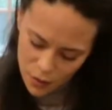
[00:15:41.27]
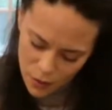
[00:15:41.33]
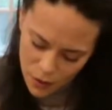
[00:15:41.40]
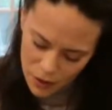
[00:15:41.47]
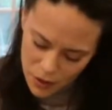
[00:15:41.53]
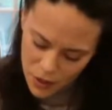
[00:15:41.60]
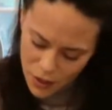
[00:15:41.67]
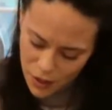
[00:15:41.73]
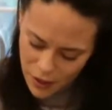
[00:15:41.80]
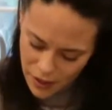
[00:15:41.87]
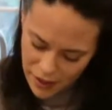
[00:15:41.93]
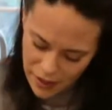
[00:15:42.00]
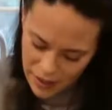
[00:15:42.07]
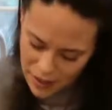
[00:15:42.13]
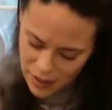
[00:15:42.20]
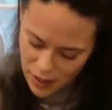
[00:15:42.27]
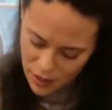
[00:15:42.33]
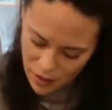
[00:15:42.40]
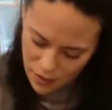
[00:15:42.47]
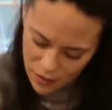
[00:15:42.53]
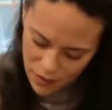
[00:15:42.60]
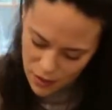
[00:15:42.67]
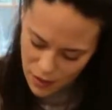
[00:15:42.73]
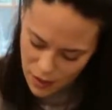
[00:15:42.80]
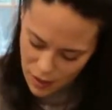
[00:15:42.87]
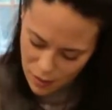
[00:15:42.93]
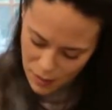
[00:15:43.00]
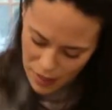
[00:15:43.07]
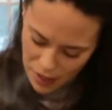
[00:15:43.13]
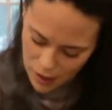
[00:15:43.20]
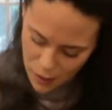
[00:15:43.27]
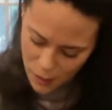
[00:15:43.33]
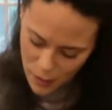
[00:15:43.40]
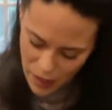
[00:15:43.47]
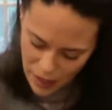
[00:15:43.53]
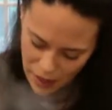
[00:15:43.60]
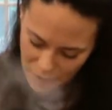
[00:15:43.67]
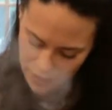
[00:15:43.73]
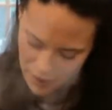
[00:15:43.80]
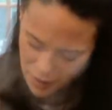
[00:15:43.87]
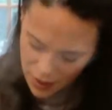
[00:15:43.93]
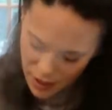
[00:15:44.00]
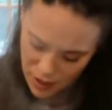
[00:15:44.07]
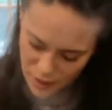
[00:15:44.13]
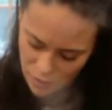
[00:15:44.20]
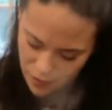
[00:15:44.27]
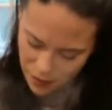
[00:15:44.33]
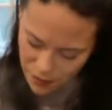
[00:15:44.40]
We're going to stir in this tomato paste.